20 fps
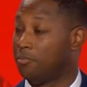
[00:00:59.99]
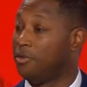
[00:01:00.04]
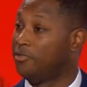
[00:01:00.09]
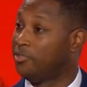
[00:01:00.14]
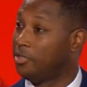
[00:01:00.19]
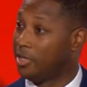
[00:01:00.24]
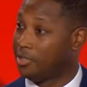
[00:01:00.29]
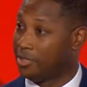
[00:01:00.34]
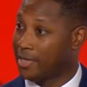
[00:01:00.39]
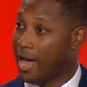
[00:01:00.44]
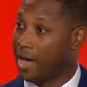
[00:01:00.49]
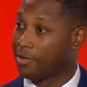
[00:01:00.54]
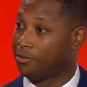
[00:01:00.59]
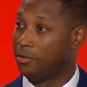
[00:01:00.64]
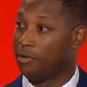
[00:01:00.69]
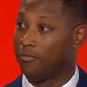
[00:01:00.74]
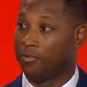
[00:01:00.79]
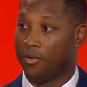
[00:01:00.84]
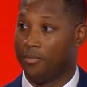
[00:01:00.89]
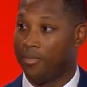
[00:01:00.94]
We've seen attacks
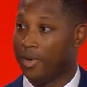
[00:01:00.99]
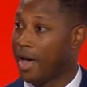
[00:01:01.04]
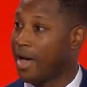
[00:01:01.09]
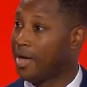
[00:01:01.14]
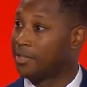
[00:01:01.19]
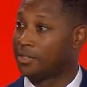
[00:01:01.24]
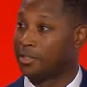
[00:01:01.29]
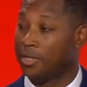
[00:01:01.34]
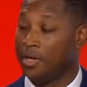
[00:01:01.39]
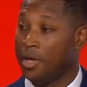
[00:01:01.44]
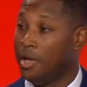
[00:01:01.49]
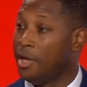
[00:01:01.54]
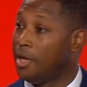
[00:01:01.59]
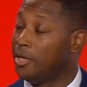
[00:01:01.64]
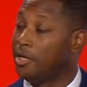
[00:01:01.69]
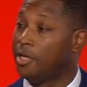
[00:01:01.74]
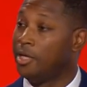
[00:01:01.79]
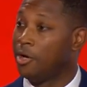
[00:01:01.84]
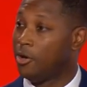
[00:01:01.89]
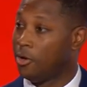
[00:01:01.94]
on it for the past
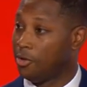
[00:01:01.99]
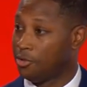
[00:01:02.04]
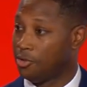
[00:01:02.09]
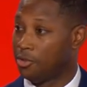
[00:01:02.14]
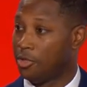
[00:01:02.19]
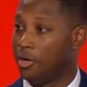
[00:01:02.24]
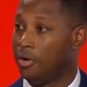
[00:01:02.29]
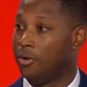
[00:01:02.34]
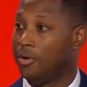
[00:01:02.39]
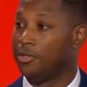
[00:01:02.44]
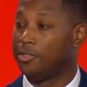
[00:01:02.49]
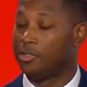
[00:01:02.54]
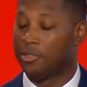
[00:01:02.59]
year or so. And